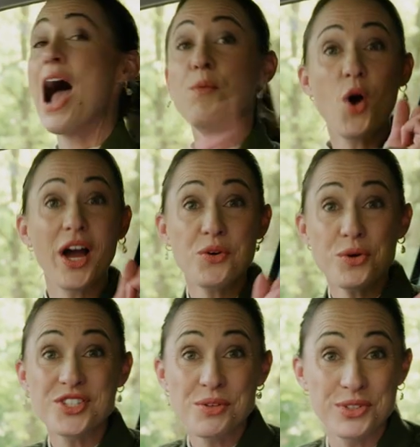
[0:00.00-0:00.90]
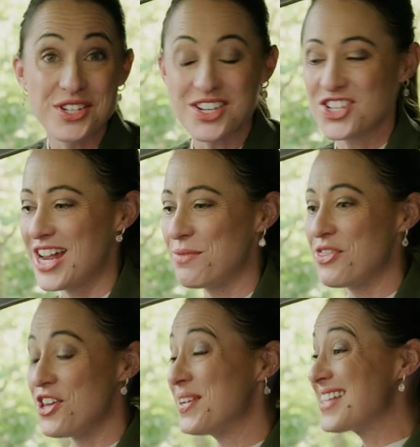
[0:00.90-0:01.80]
And what I also wanted to share
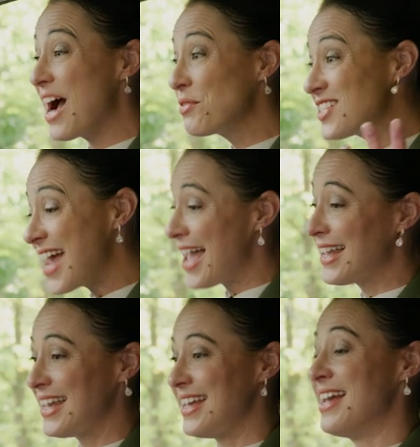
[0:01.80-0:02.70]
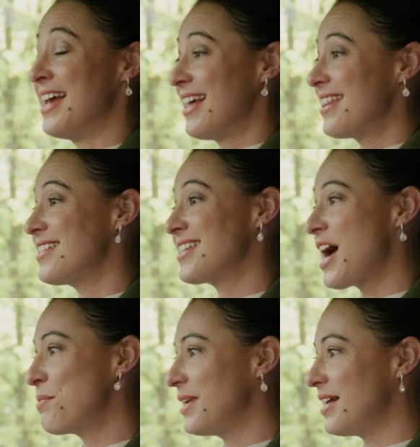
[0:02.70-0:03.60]
with you is how techy this
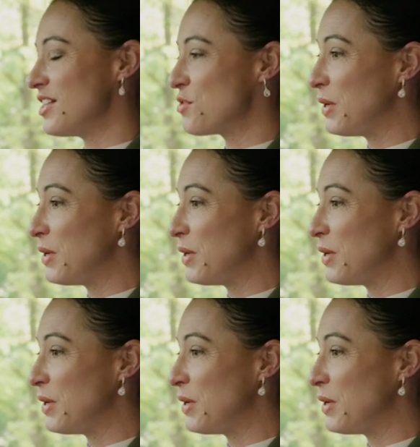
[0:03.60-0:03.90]
cabin is,